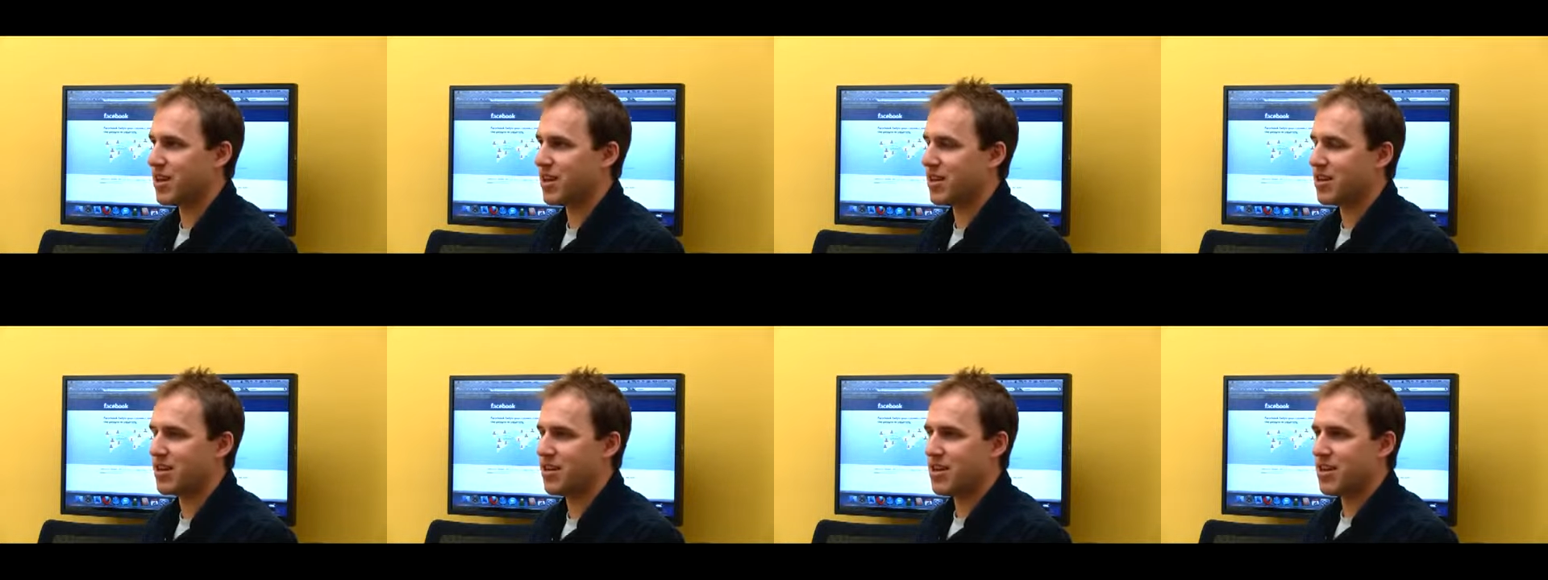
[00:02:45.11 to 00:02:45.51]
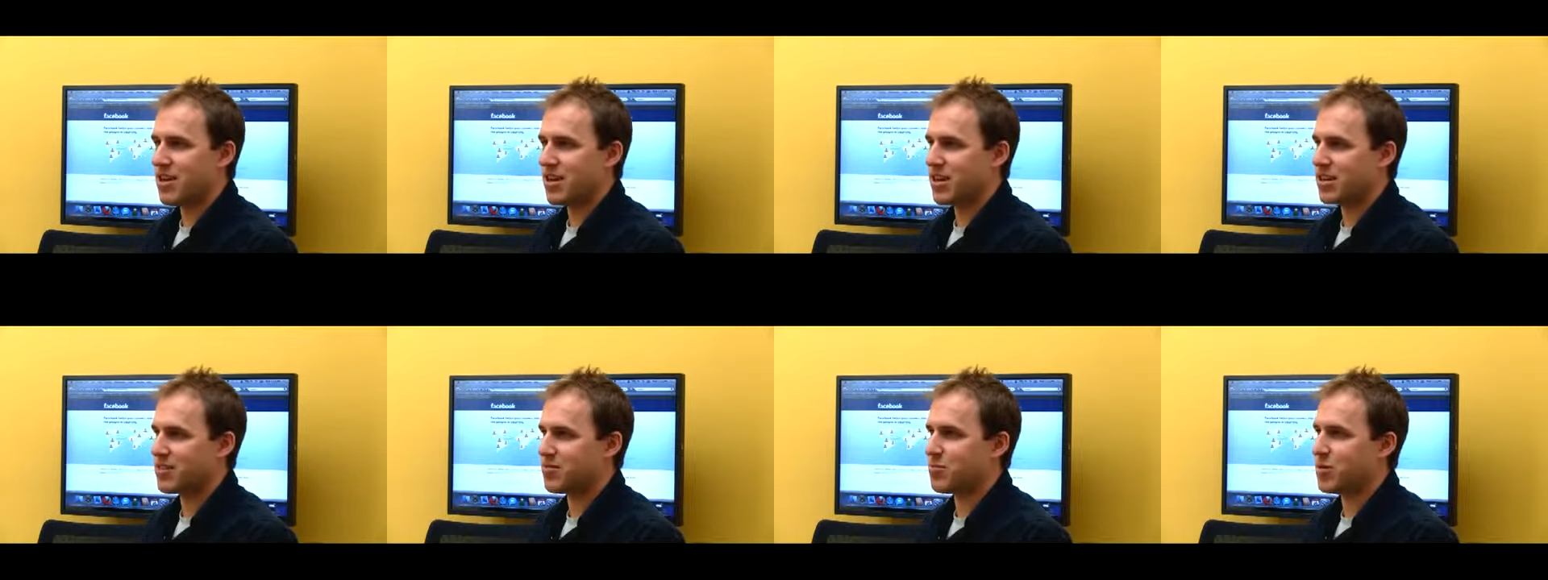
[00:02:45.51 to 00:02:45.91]
and
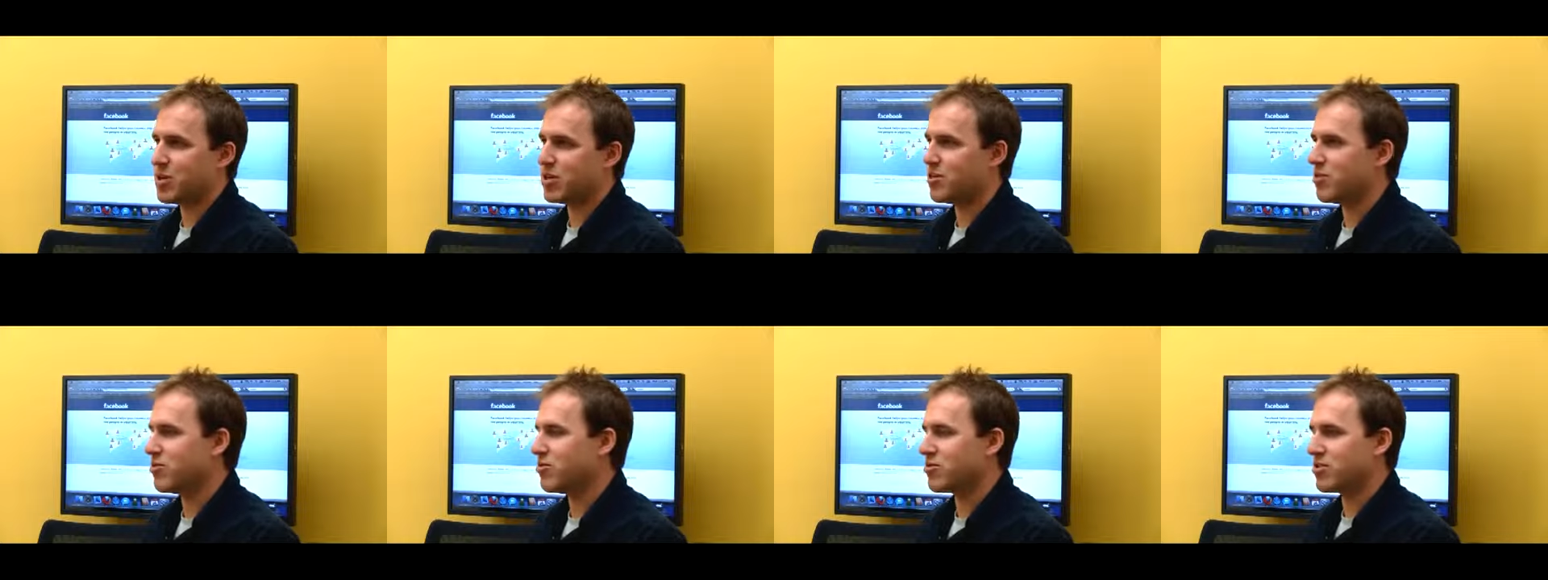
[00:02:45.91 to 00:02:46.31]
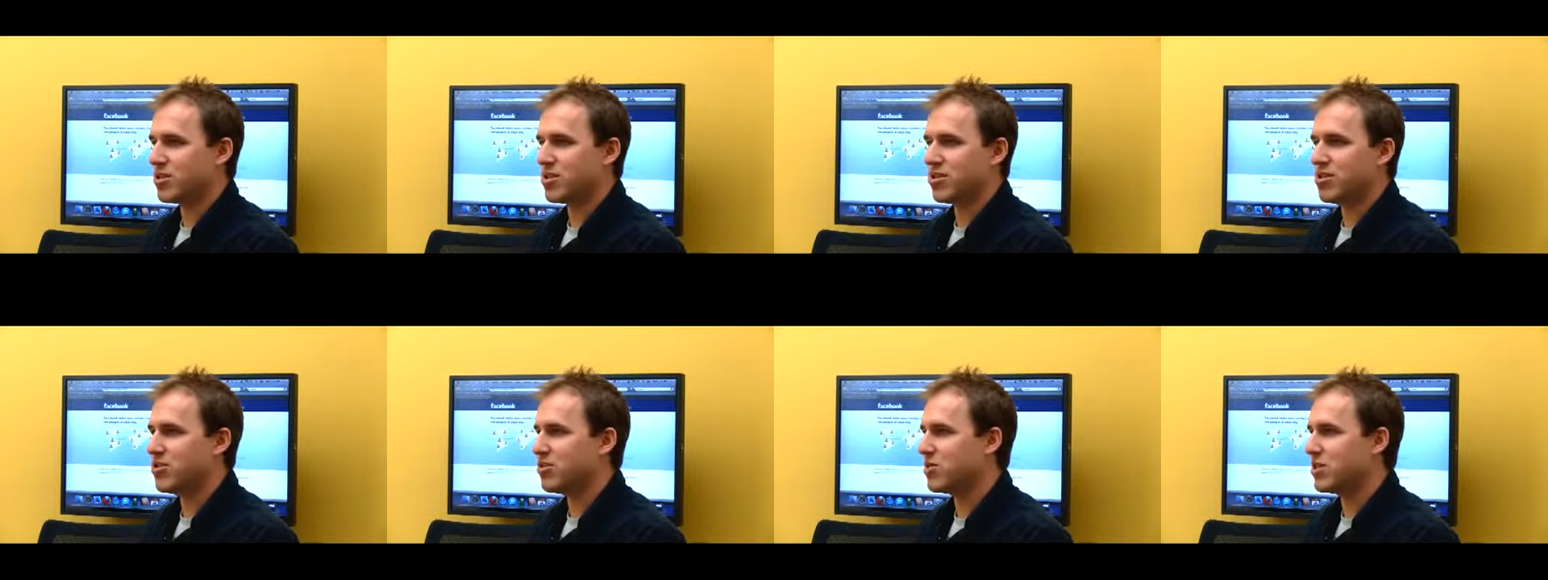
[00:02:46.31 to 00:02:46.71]
it's being used
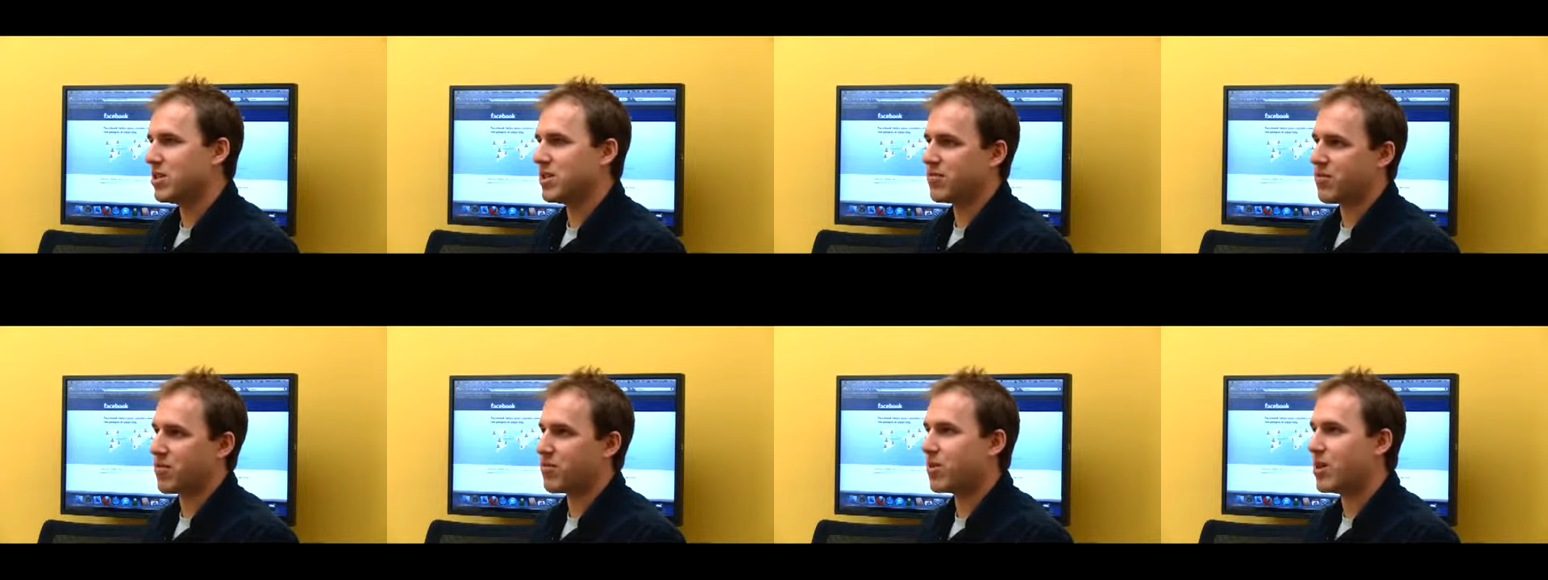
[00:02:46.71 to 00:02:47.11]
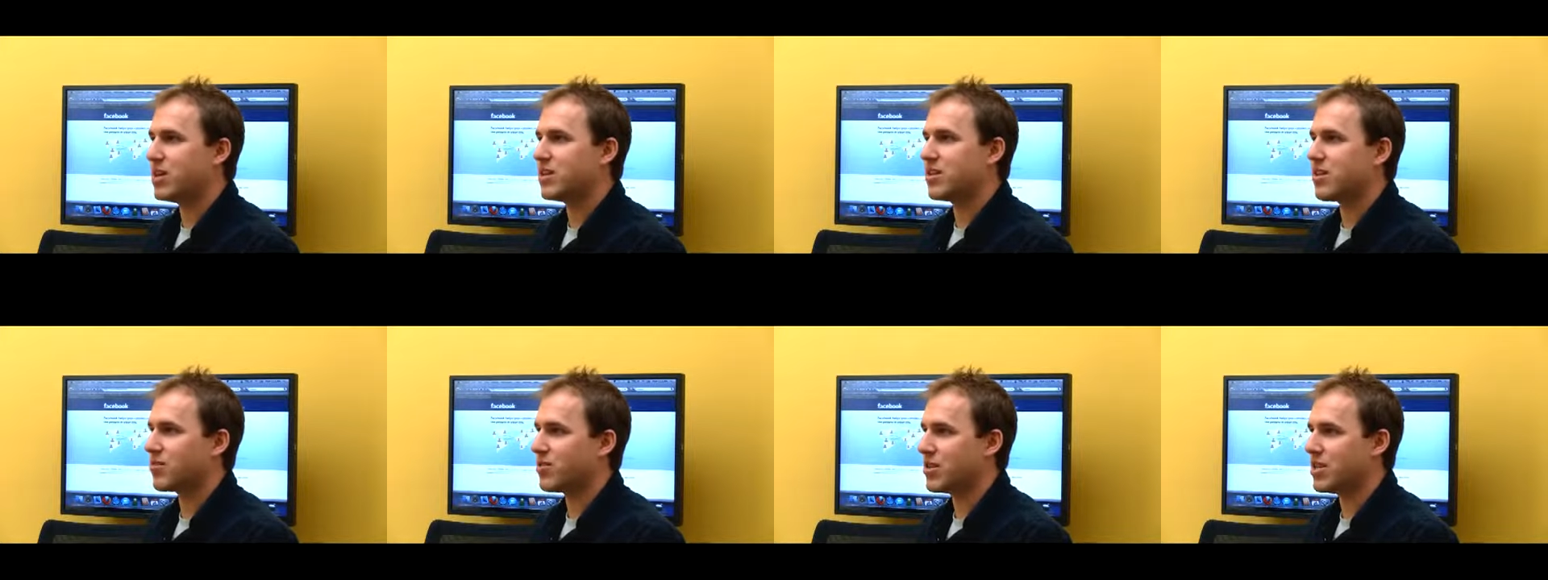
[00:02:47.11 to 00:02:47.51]
in new and different
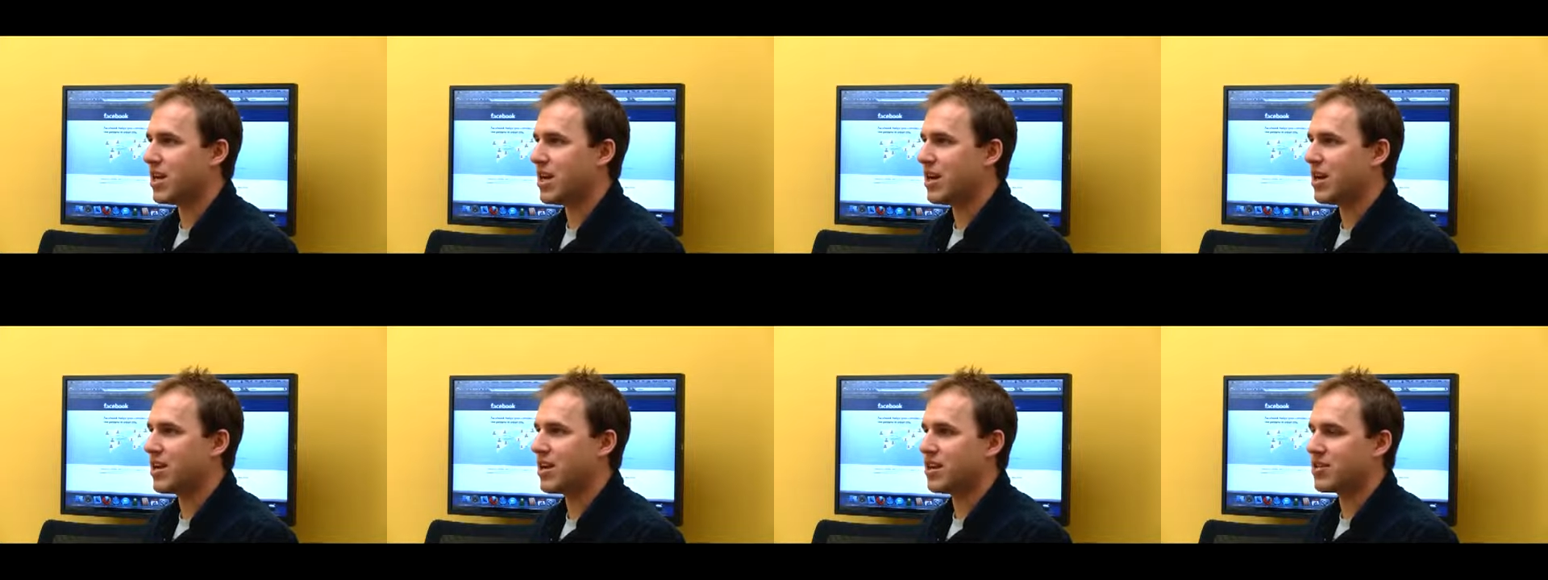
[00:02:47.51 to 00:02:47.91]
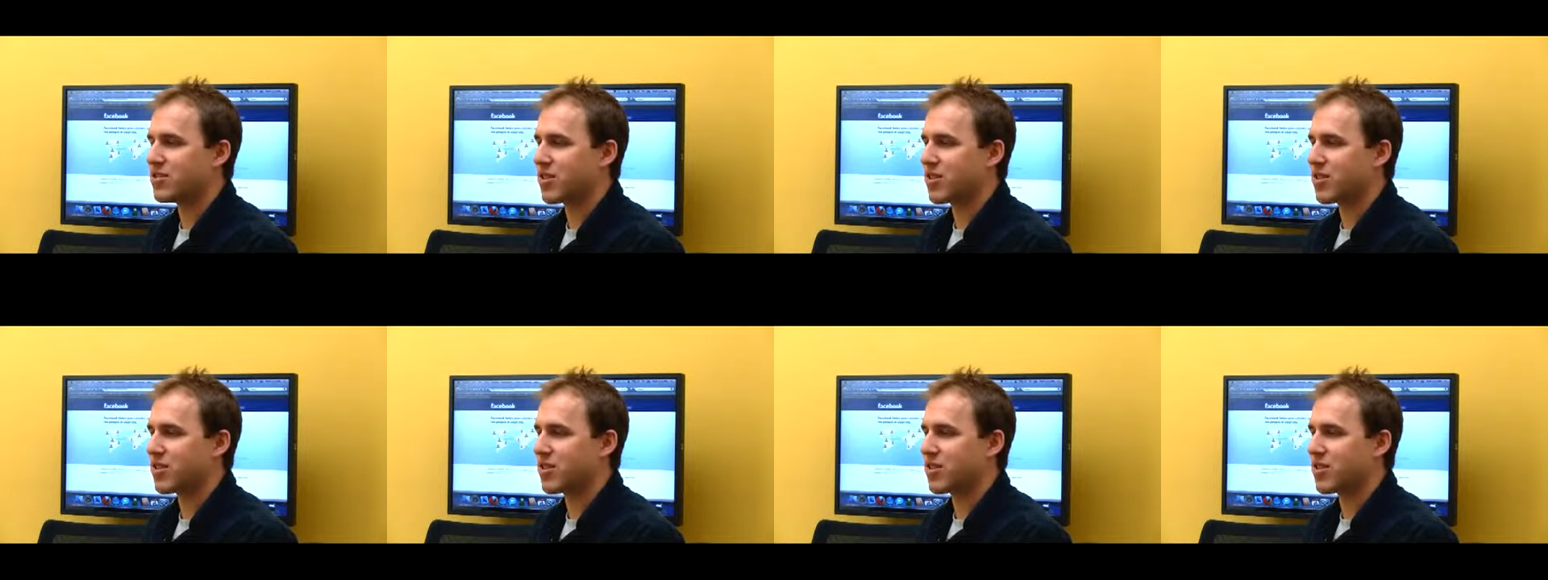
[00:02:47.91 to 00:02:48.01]
ways every day.